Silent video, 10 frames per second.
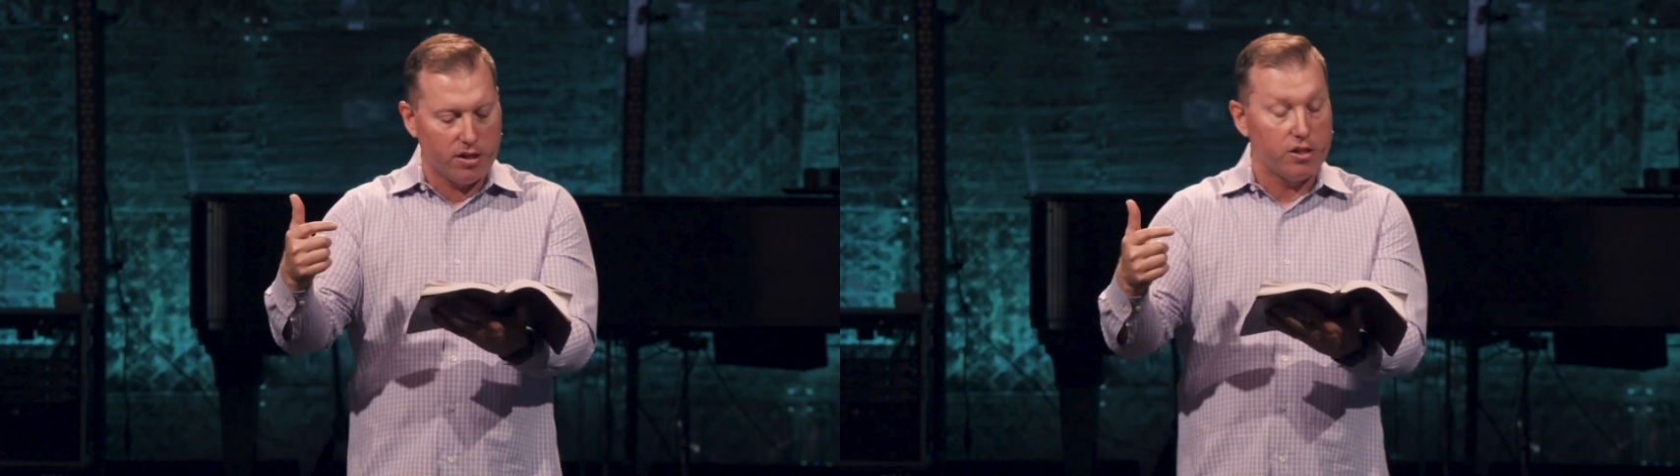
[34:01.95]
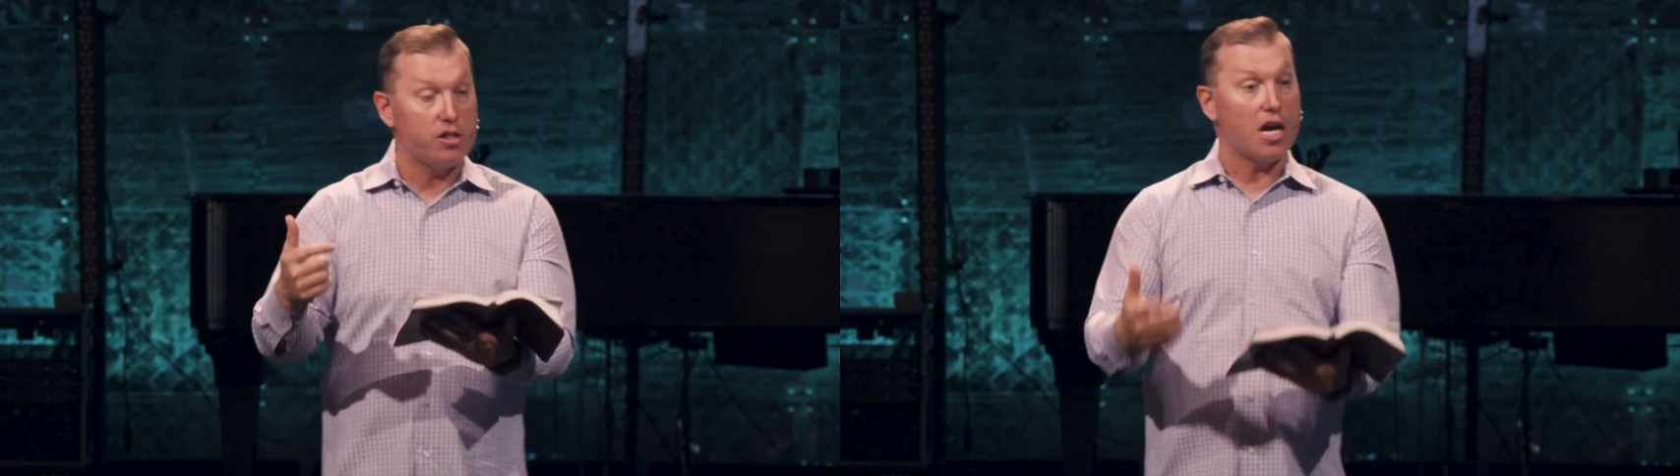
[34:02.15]

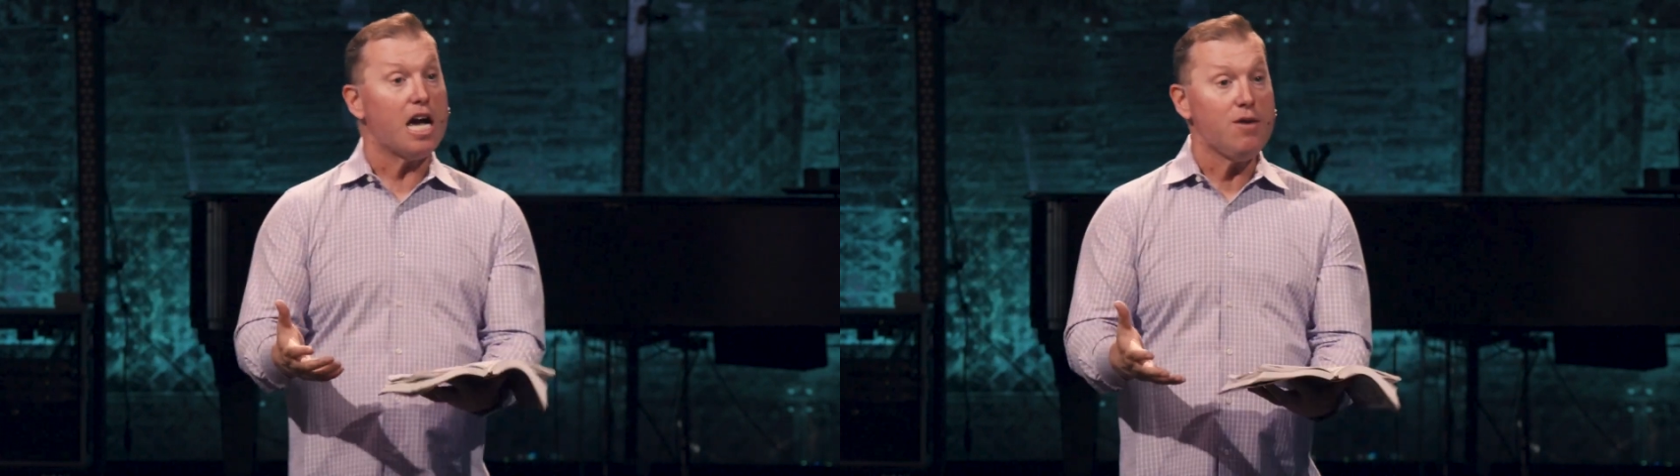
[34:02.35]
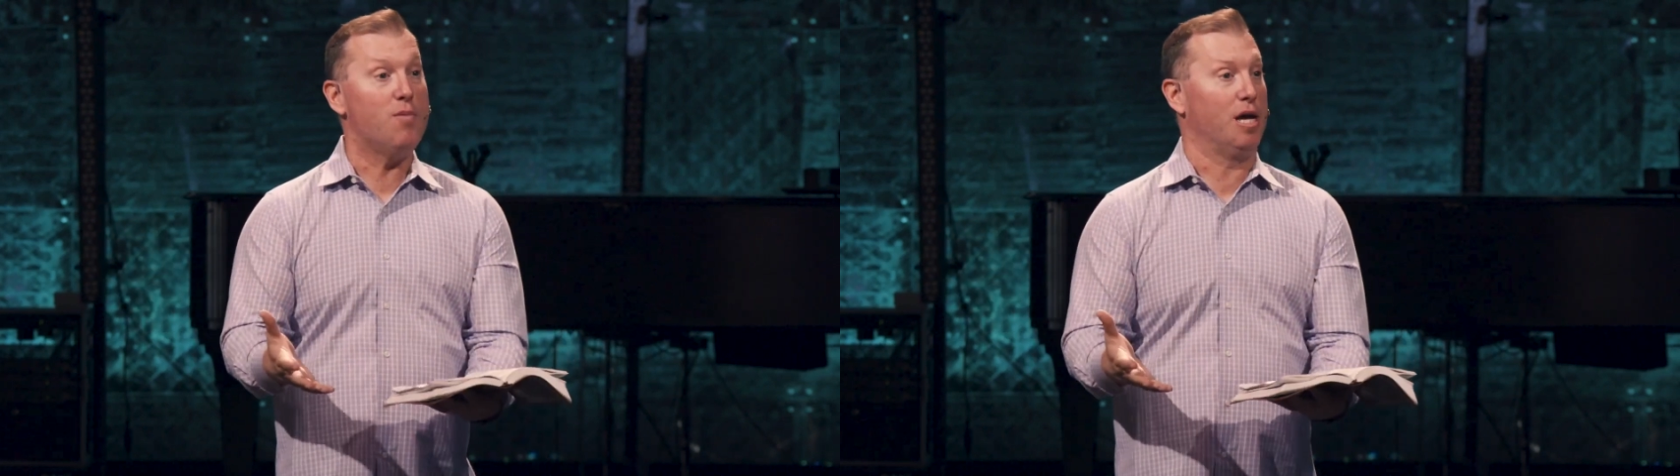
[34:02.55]

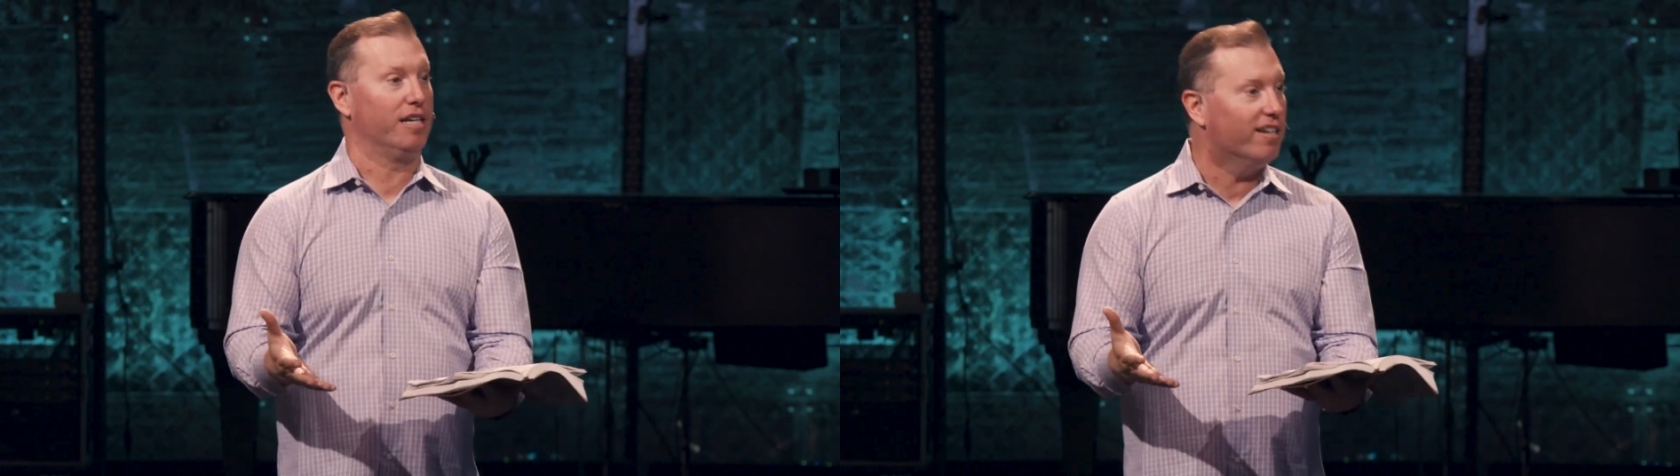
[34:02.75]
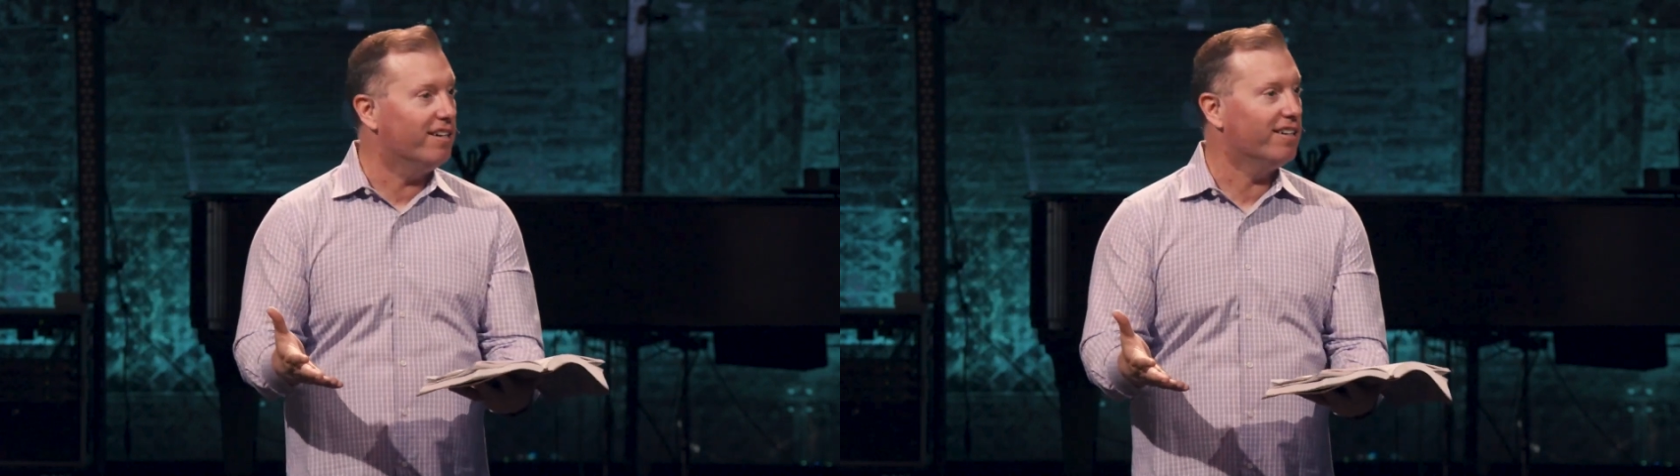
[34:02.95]

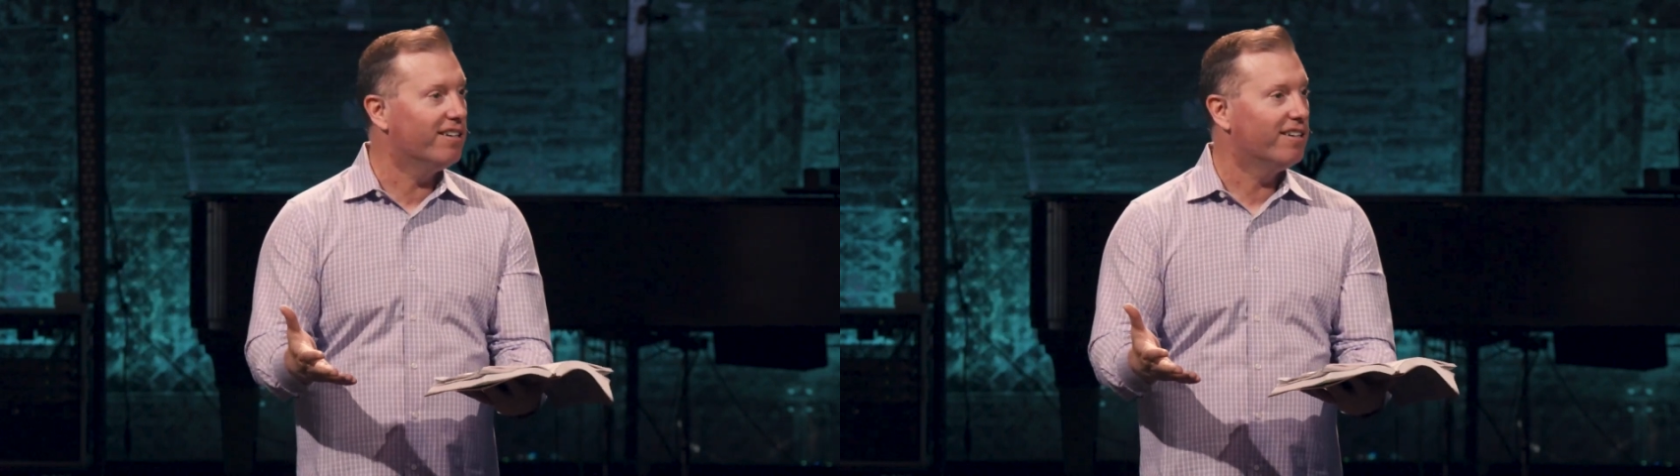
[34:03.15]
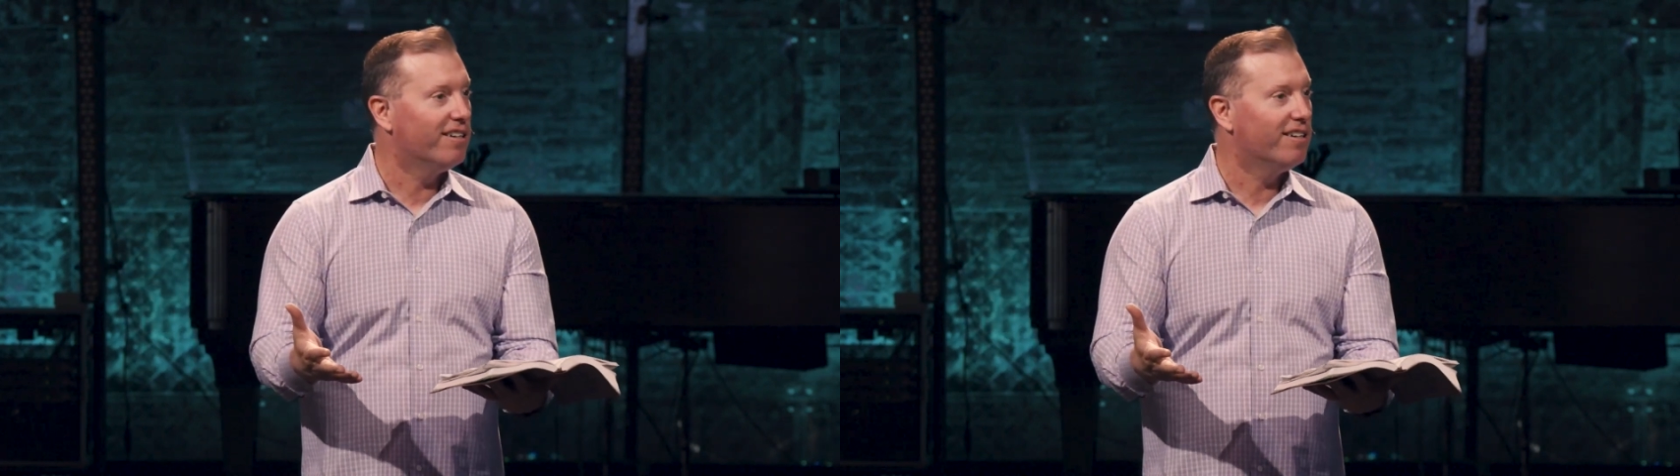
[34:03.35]
Simon,
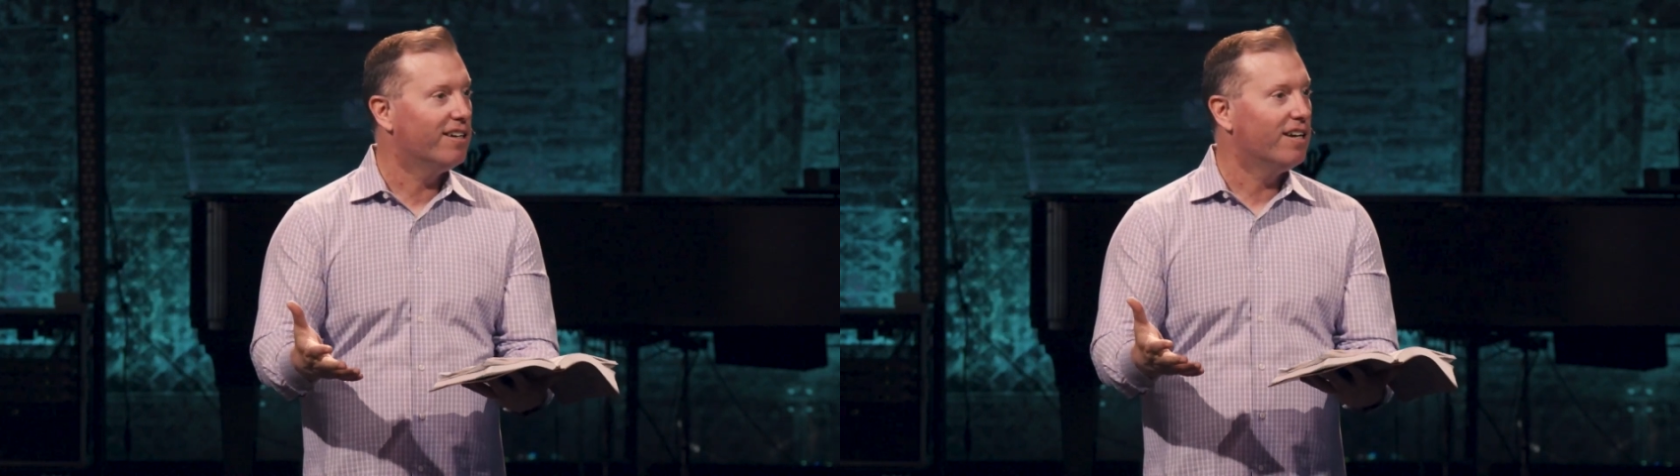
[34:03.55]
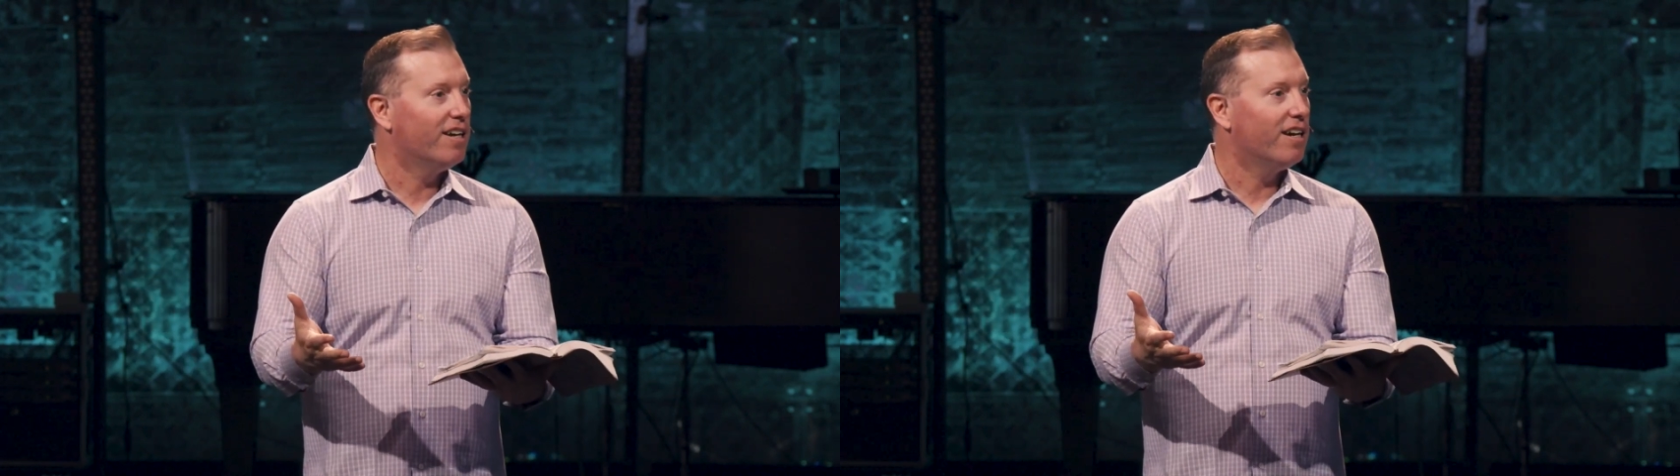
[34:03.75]

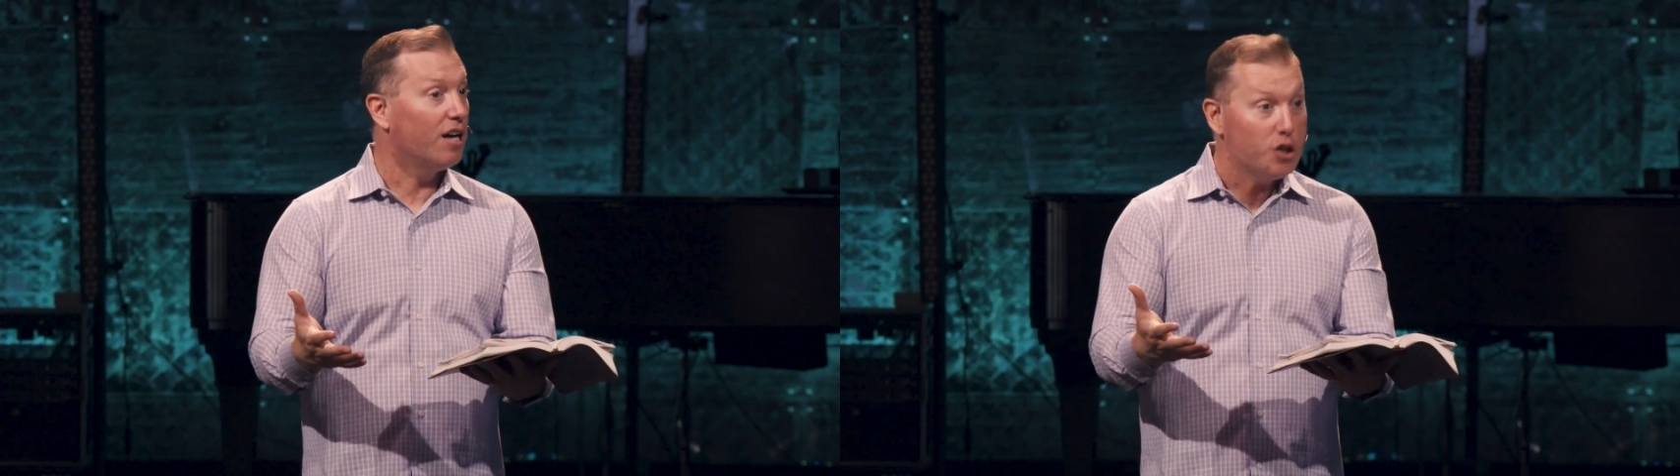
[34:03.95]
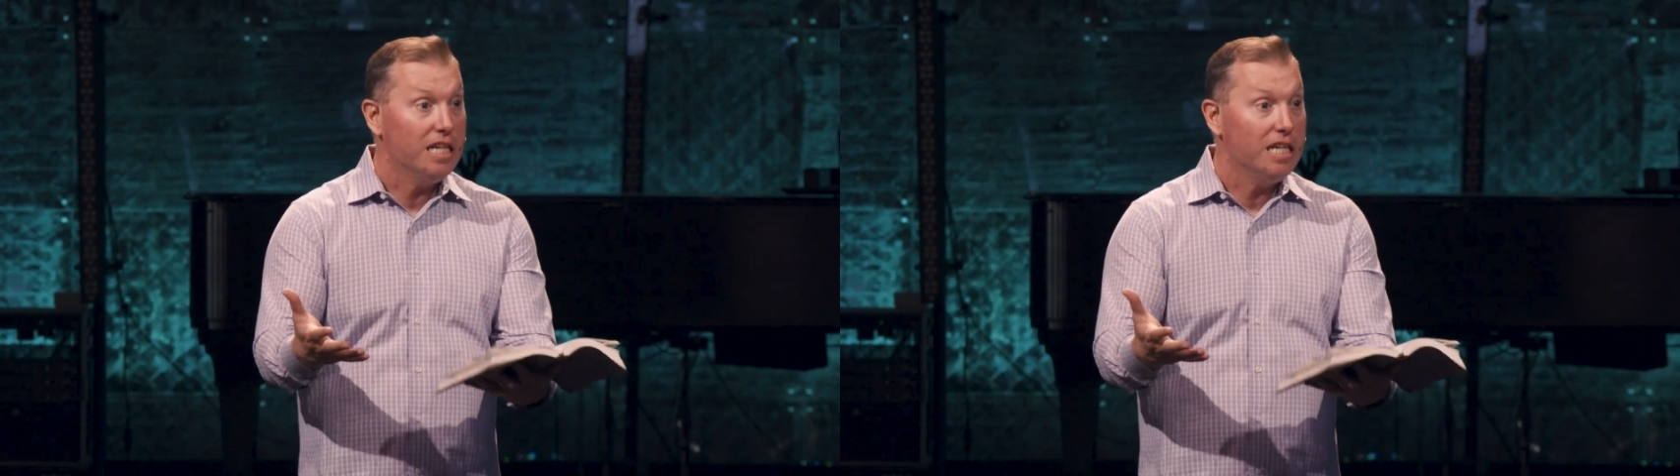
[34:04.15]
a